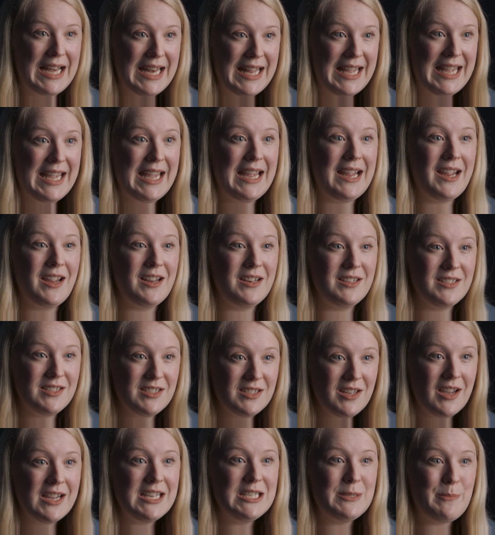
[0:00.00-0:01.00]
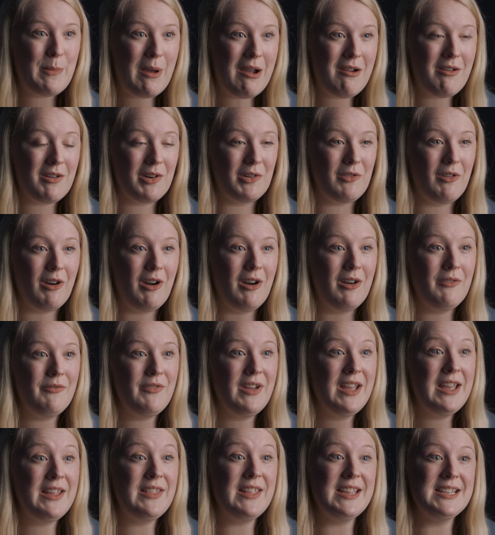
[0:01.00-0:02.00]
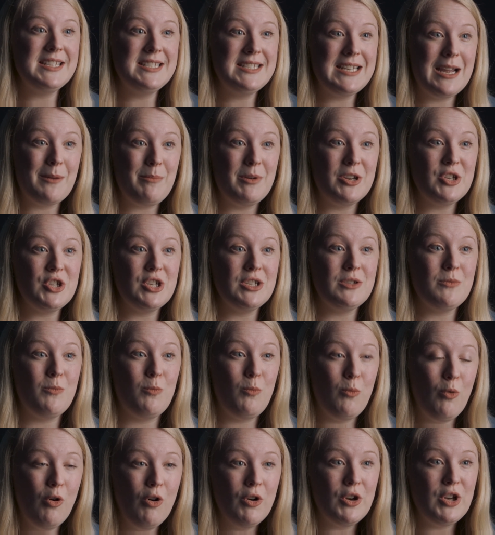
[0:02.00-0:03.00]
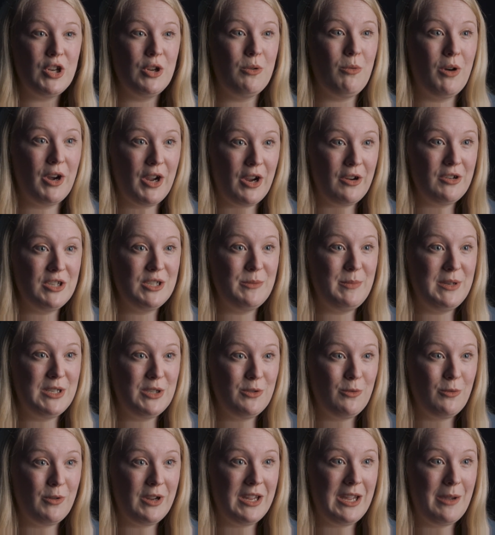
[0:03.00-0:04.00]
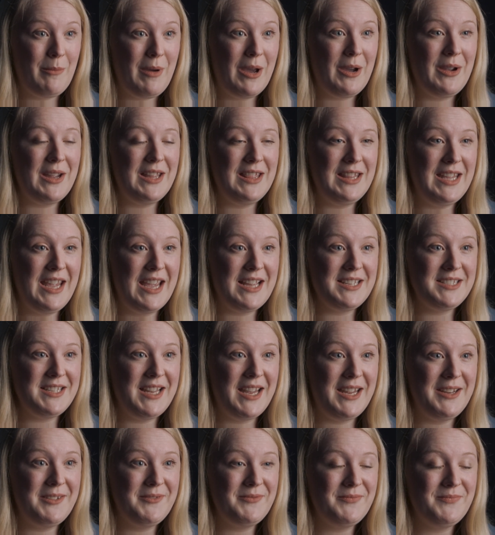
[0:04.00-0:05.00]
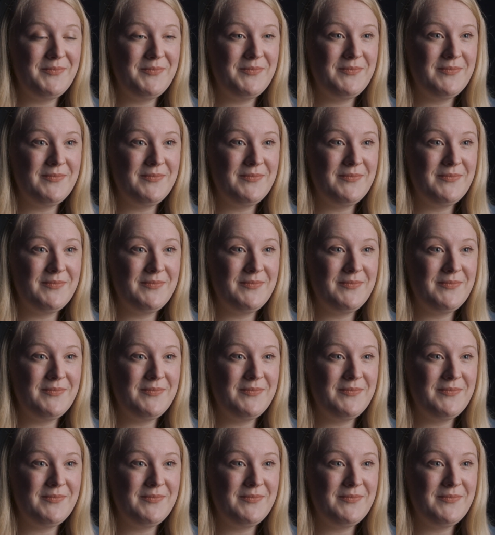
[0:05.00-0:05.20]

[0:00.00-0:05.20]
clear and concise paragraph that establishes what you are going to be talking about in the essay.